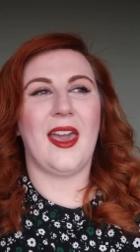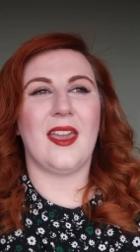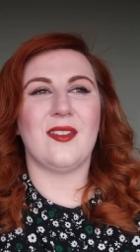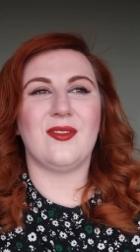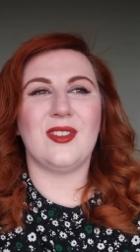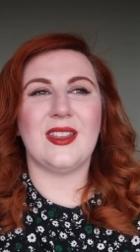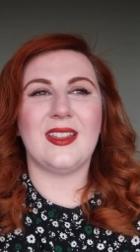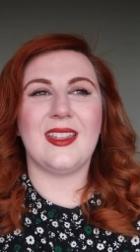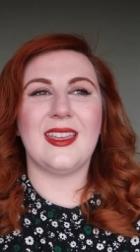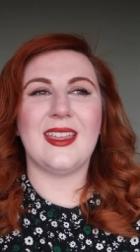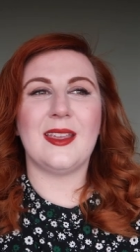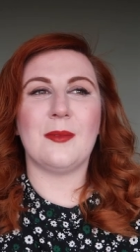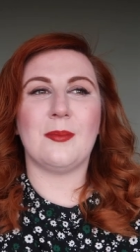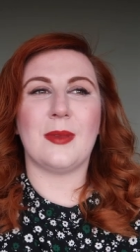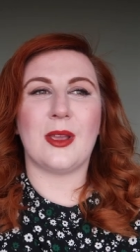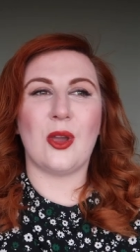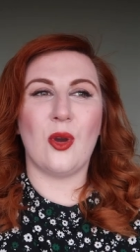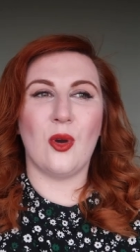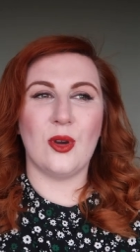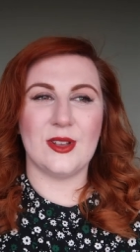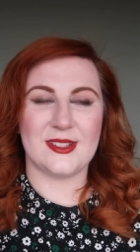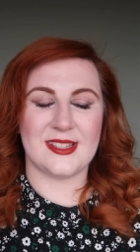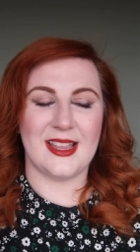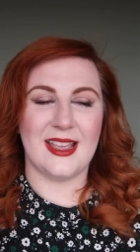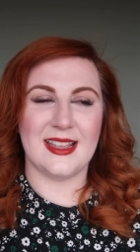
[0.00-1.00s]
I feel like
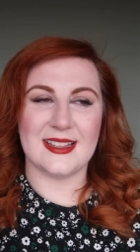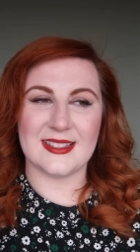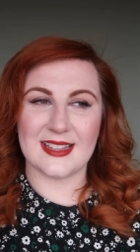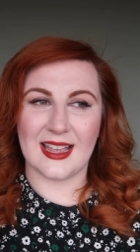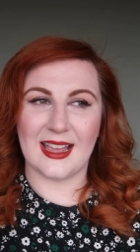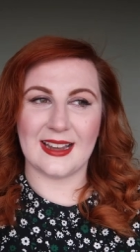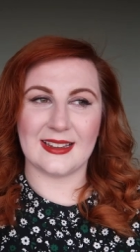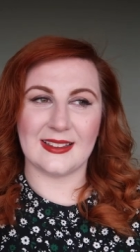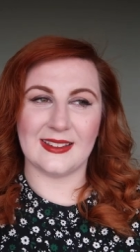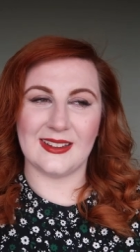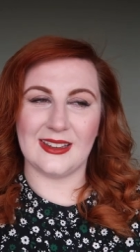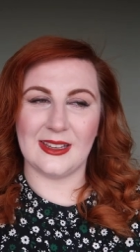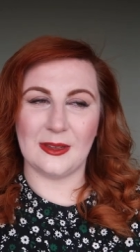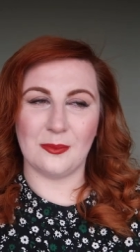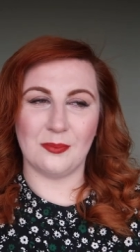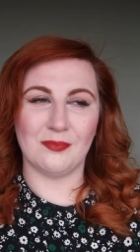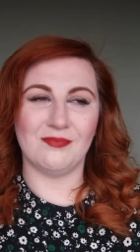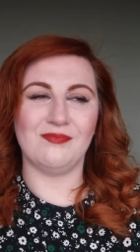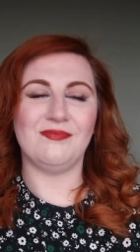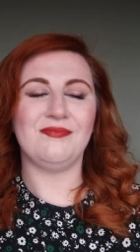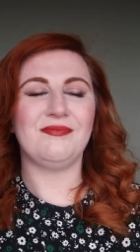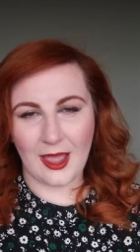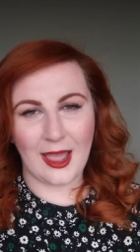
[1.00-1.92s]
because it is hand cream